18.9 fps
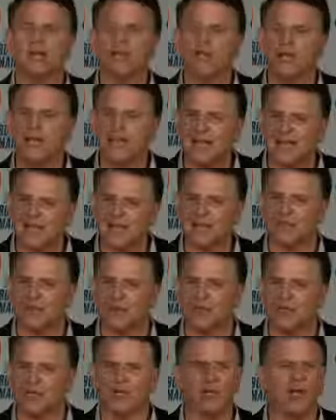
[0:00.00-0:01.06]
Look at
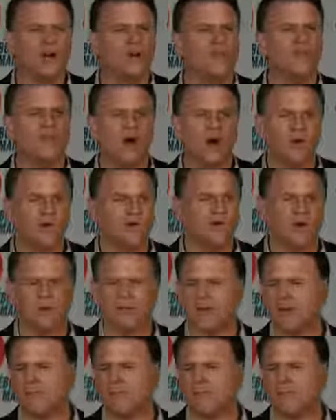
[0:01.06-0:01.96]
history. Look how far we've come.